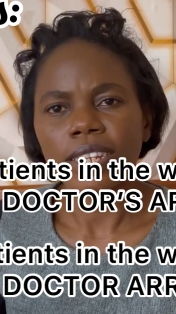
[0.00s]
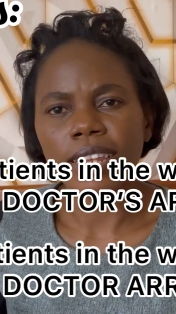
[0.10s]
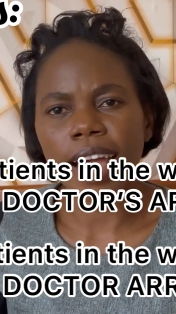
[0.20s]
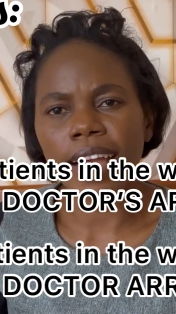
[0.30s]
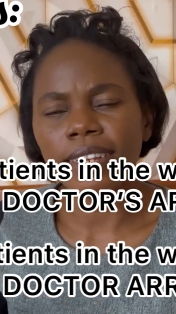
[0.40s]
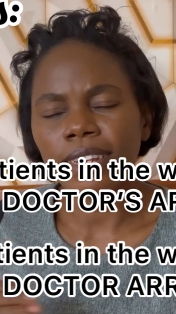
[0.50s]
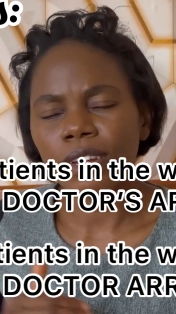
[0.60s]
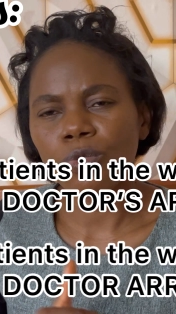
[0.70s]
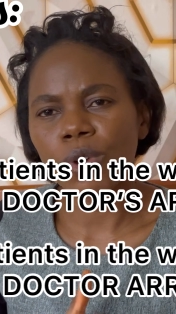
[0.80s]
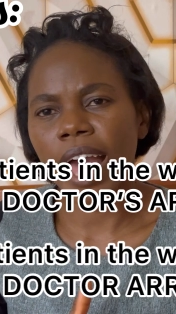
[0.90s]
Then
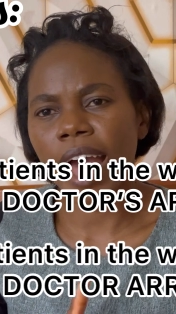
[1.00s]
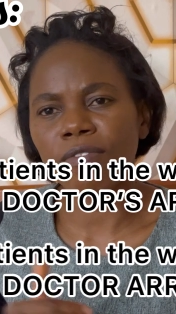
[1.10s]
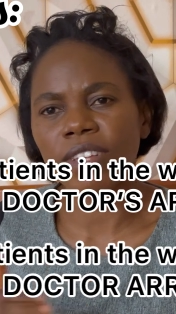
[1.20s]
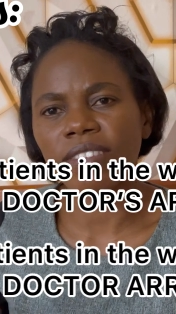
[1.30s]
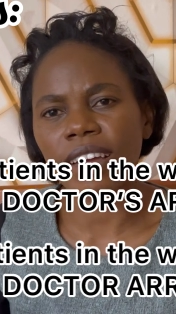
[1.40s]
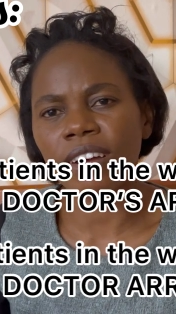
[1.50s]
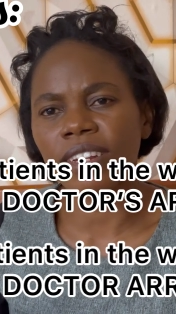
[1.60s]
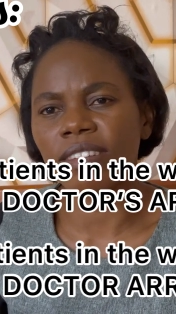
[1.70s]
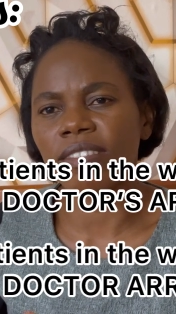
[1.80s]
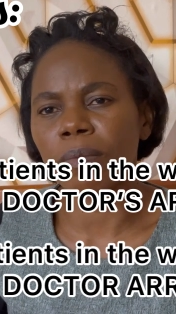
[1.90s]
we have the second
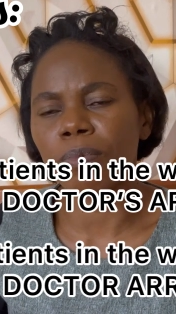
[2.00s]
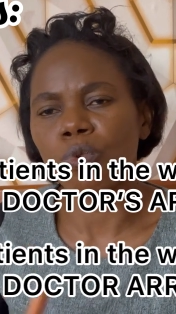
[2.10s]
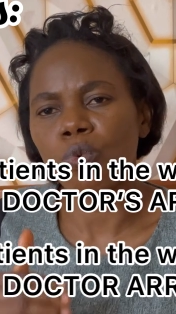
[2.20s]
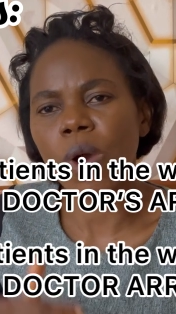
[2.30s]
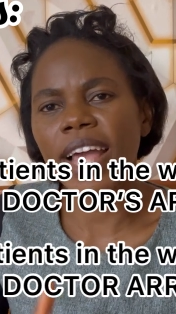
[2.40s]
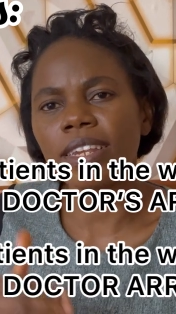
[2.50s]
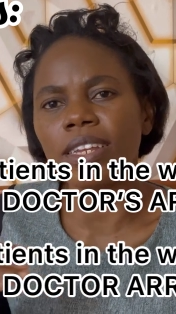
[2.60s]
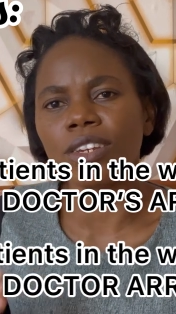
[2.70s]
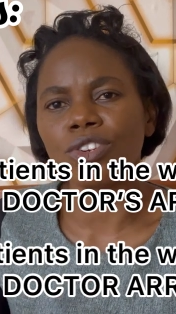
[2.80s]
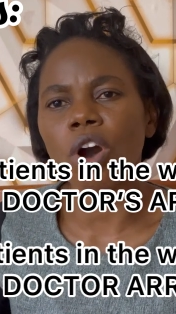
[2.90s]
example, when
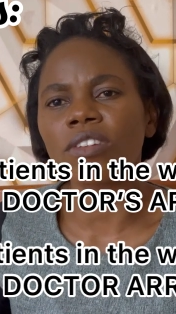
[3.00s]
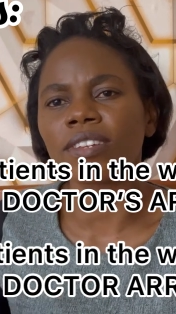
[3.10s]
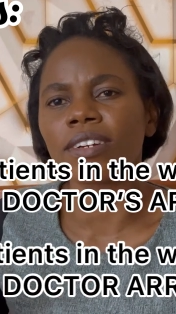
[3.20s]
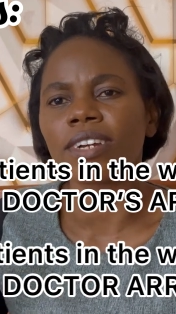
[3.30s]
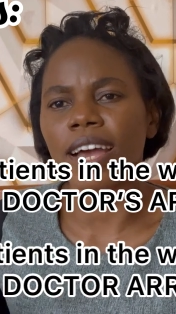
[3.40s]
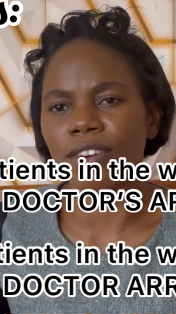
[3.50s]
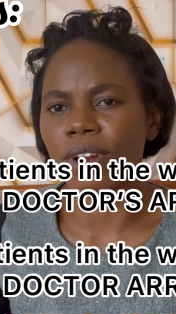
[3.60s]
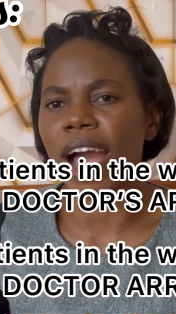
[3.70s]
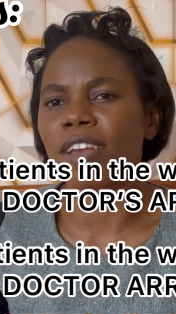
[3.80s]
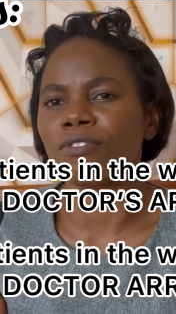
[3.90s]
the doctor
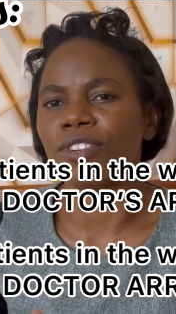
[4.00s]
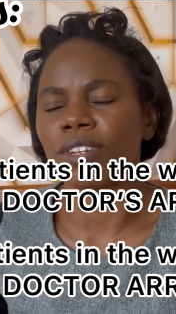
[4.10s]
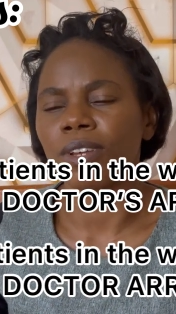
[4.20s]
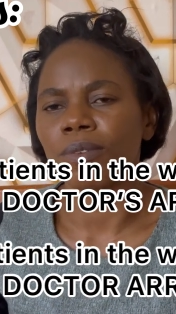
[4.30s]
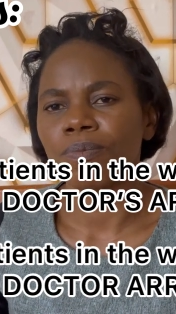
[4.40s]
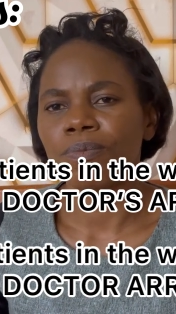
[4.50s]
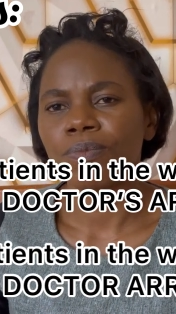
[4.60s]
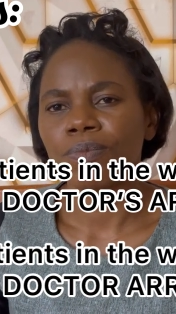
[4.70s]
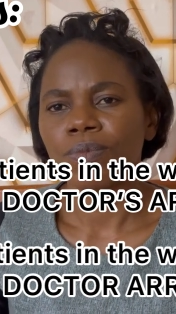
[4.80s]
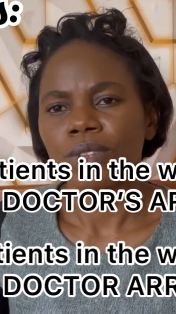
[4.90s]
arrived.
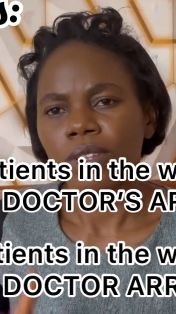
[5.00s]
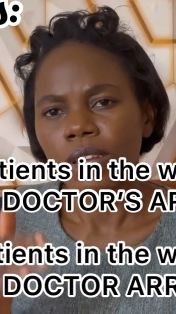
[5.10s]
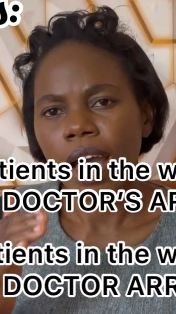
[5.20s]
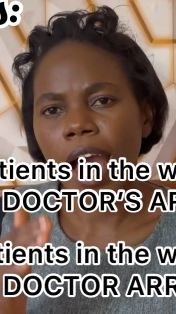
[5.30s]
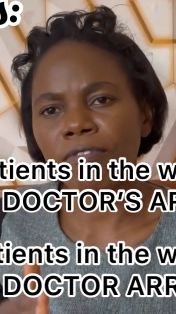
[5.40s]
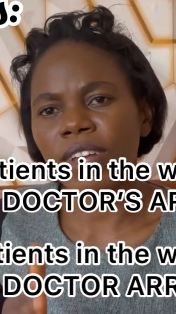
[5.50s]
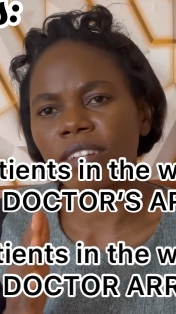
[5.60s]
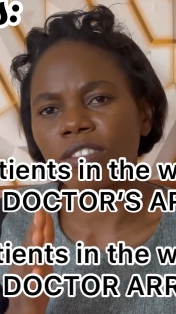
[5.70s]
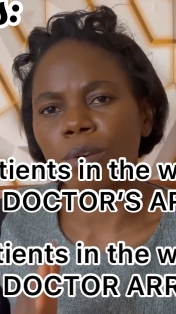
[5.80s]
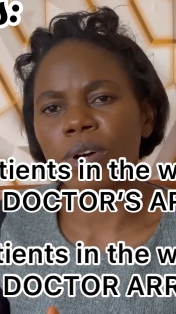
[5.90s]
After
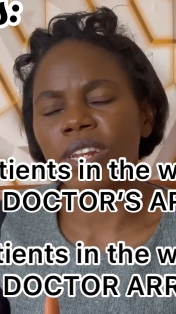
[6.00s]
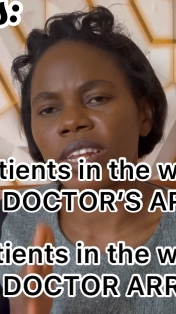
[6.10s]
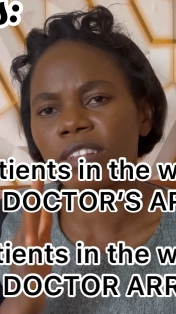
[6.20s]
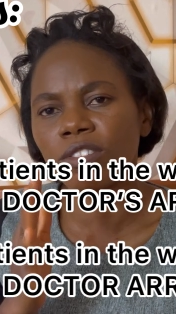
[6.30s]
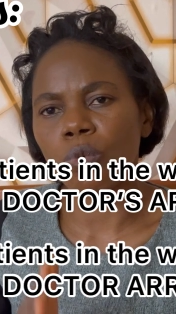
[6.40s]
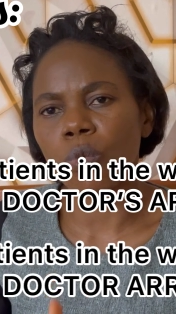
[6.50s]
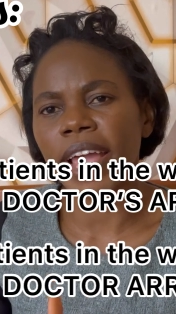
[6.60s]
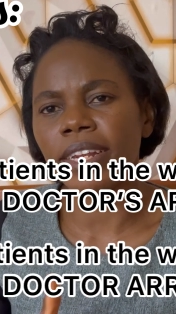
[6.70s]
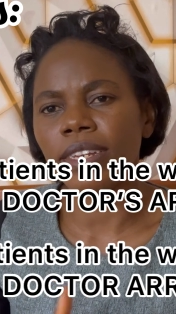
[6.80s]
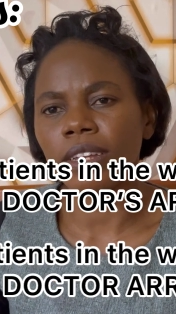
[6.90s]
the subordinator
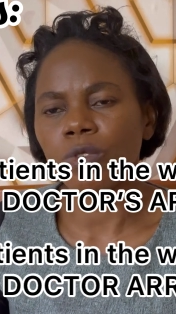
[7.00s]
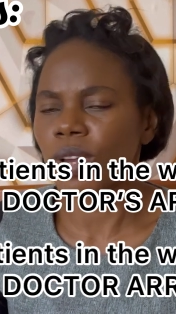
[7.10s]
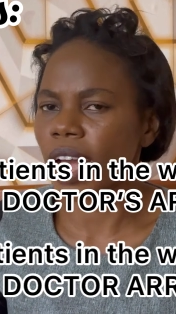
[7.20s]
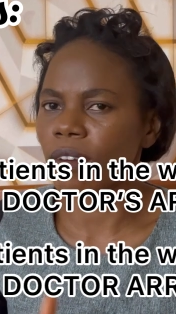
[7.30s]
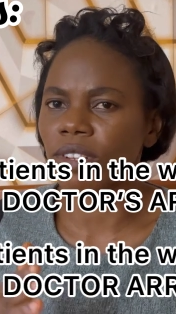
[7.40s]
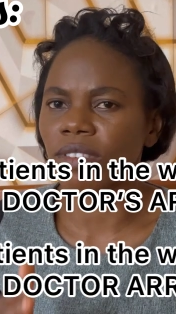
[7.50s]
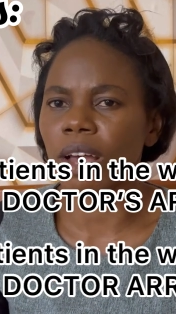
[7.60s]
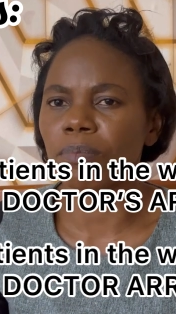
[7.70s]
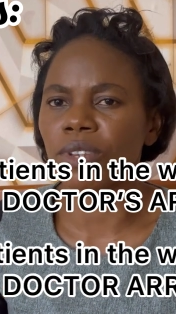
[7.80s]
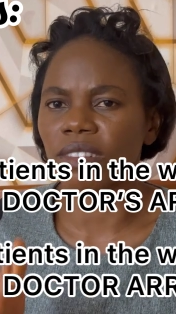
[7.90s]
when, we have the
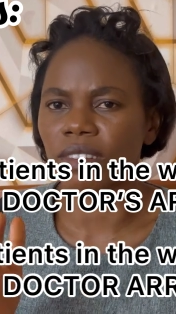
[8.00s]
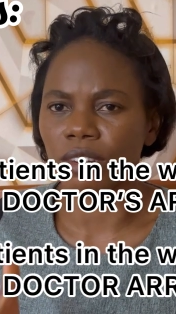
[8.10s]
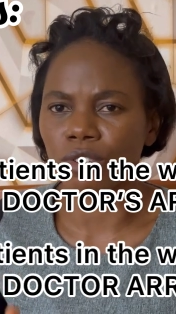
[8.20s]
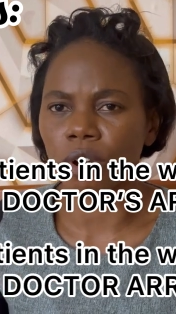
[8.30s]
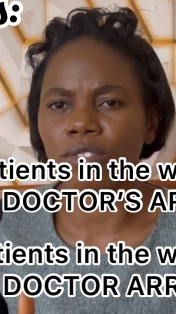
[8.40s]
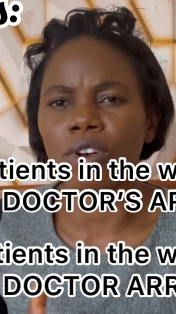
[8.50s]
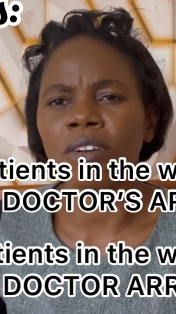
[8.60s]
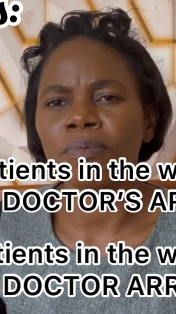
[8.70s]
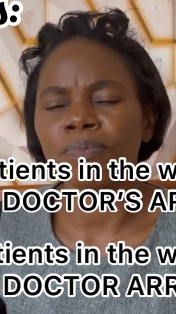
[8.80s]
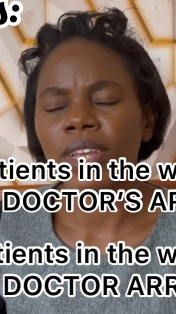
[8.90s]
subject, the doctor,
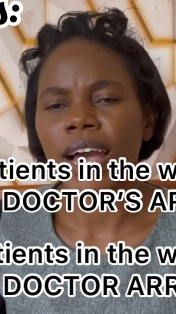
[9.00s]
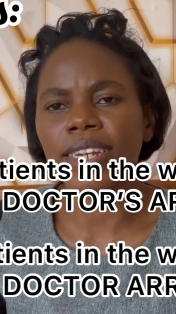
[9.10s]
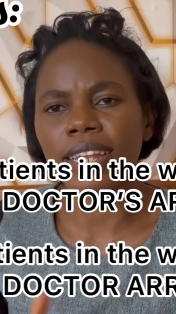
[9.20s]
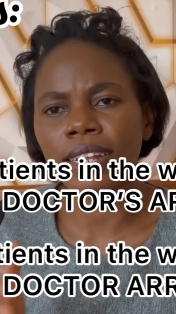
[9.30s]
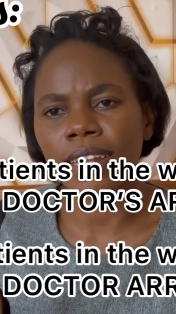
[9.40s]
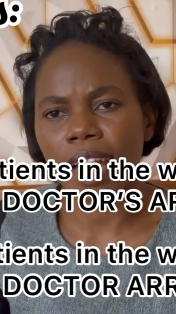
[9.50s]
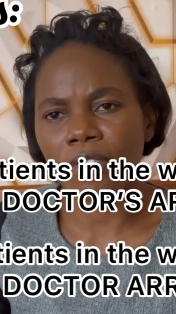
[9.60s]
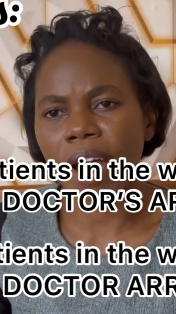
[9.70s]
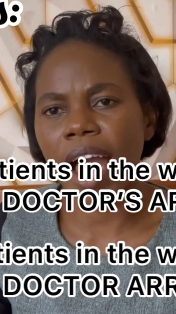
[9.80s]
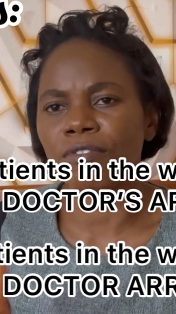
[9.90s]
and then
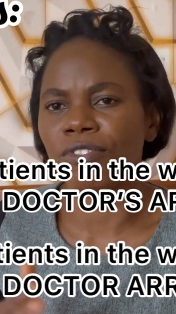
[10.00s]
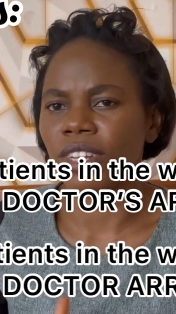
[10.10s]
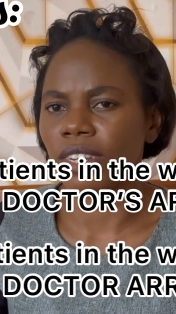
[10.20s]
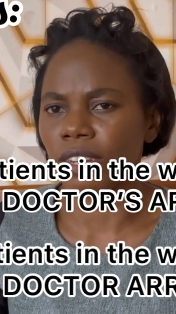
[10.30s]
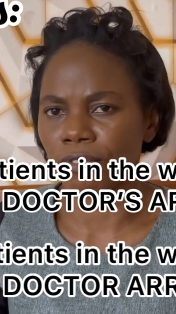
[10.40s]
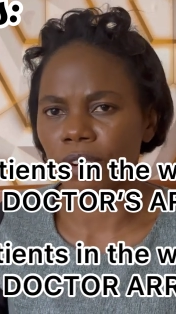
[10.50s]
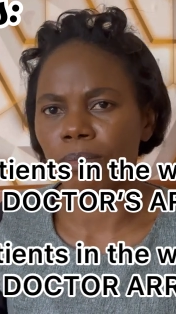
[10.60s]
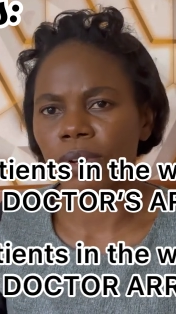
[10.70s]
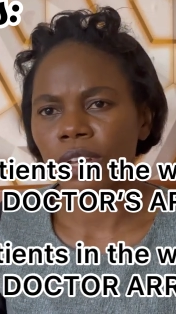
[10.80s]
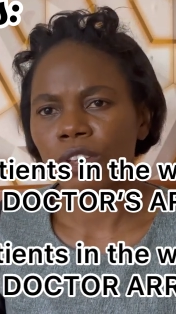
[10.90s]
arrived, the verb.
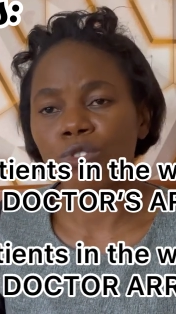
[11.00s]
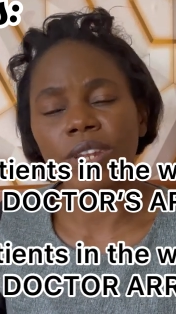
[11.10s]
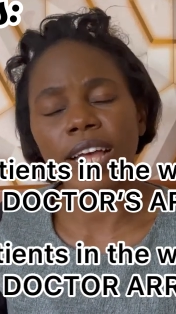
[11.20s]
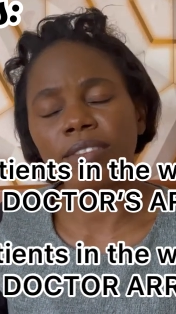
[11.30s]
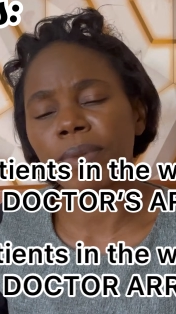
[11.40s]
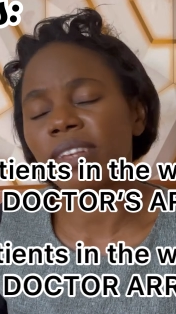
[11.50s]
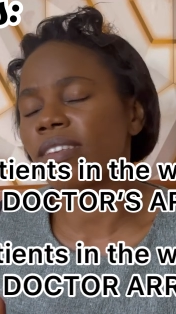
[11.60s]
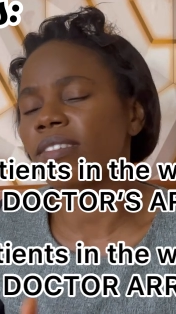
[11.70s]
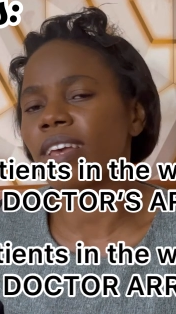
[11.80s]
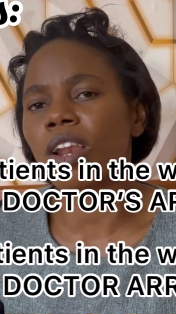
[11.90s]
So that makes
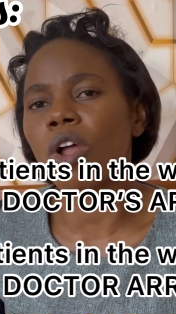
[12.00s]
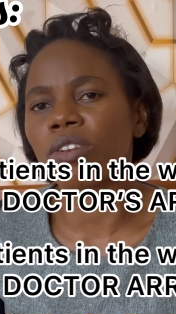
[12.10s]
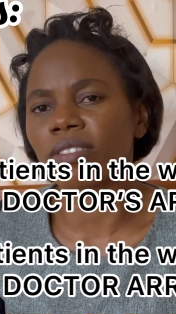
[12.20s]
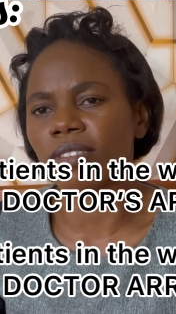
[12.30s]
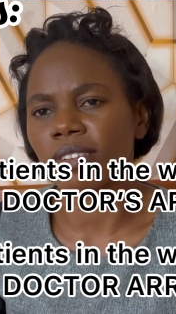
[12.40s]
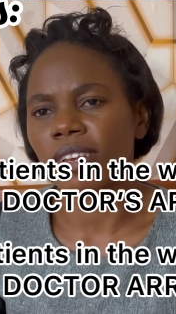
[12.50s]
it a clause.